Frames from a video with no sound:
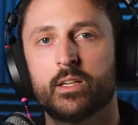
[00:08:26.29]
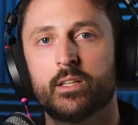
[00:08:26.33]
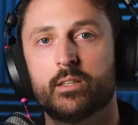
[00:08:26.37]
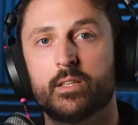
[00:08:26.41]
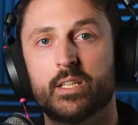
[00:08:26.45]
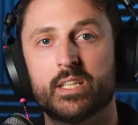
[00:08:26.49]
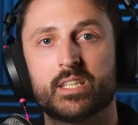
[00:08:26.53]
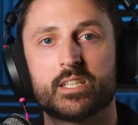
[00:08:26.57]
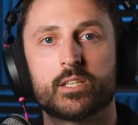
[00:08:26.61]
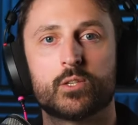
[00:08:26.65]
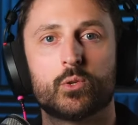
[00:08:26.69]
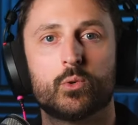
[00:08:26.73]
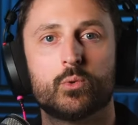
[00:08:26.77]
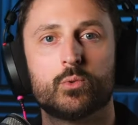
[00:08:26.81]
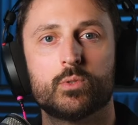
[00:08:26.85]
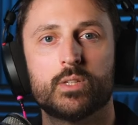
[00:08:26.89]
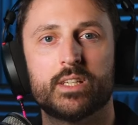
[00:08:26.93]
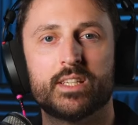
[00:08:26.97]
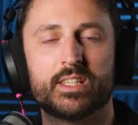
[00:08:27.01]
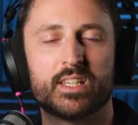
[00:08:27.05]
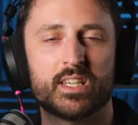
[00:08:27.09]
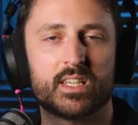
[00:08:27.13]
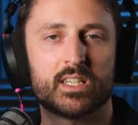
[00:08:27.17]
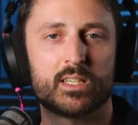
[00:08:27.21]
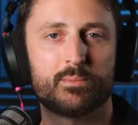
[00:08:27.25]
this tool
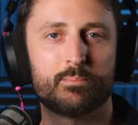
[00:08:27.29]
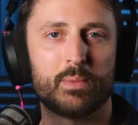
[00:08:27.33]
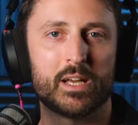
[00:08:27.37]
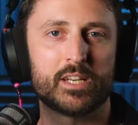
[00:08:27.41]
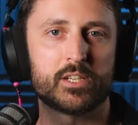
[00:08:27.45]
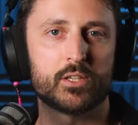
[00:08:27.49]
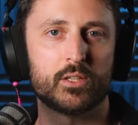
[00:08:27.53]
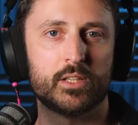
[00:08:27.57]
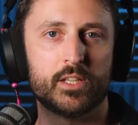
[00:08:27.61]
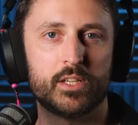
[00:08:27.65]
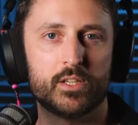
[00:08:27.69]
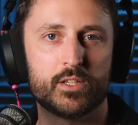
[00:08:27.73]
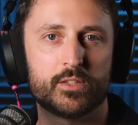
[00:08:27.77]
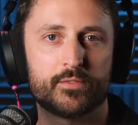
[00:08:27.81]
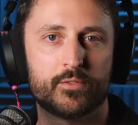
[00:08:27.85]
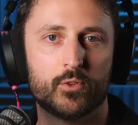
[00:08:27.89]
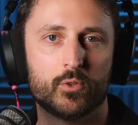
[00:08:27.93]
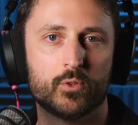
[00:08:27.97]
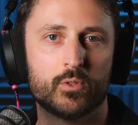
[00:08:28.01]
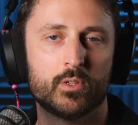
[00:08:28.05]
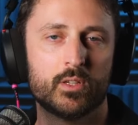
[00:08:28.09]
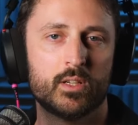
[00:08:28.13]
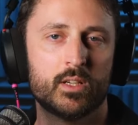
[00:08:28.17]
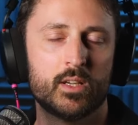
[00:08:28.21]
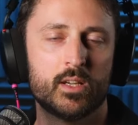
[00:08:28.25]
is especially
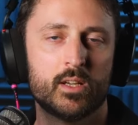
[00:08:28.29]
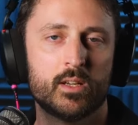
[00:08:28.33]
useful,